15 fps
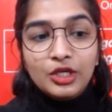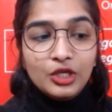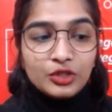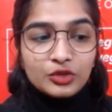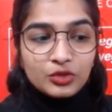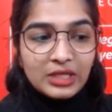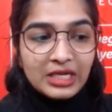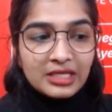
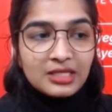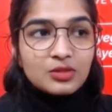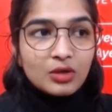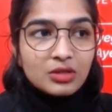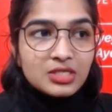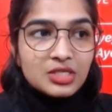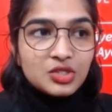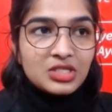So that is,
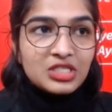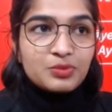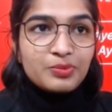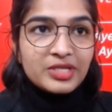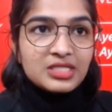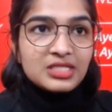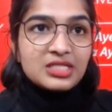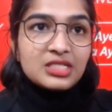oxygen is
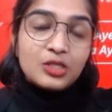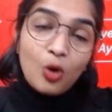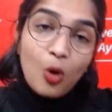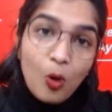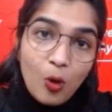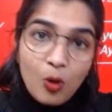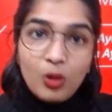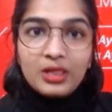present in
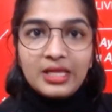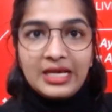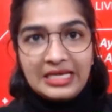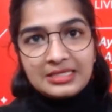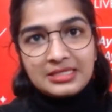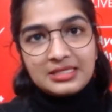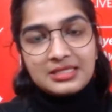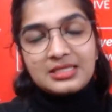all the
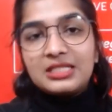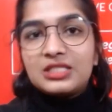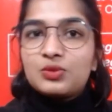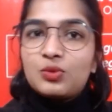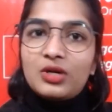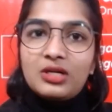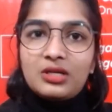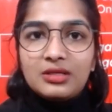acids. That's
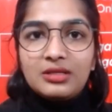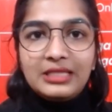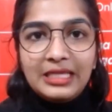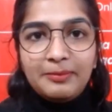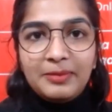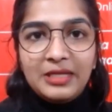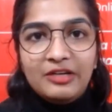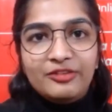what they
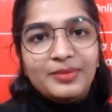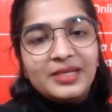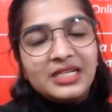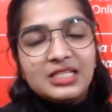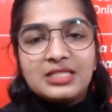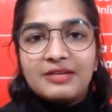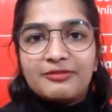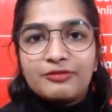believe. But
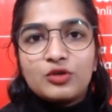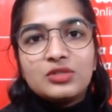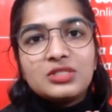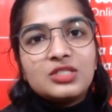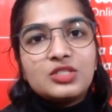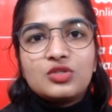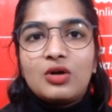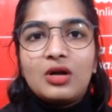of course,
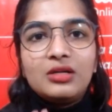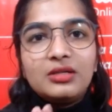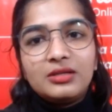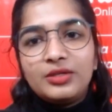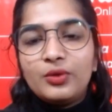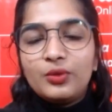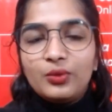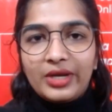it's not
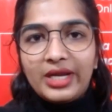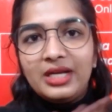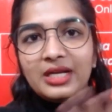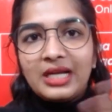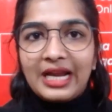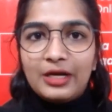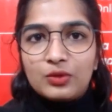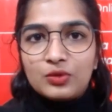true, right?
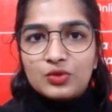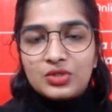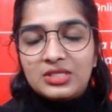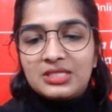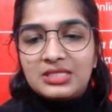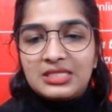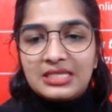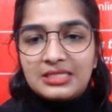Hydrogen
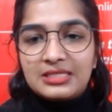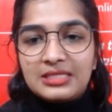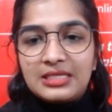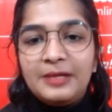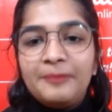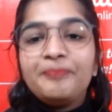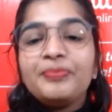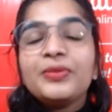is necessary.
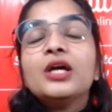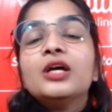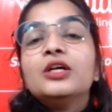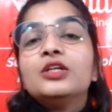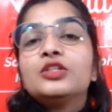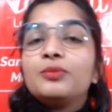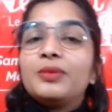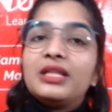
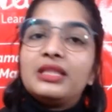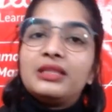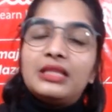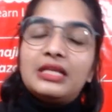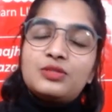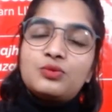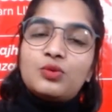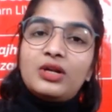So, but
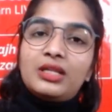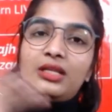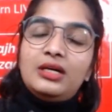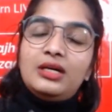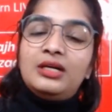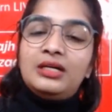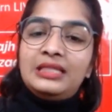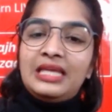that's what
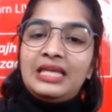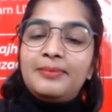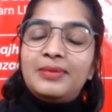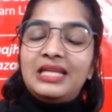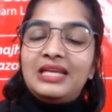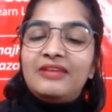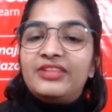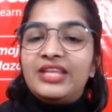they
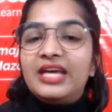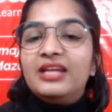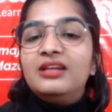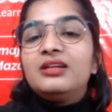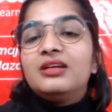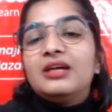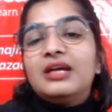believed then.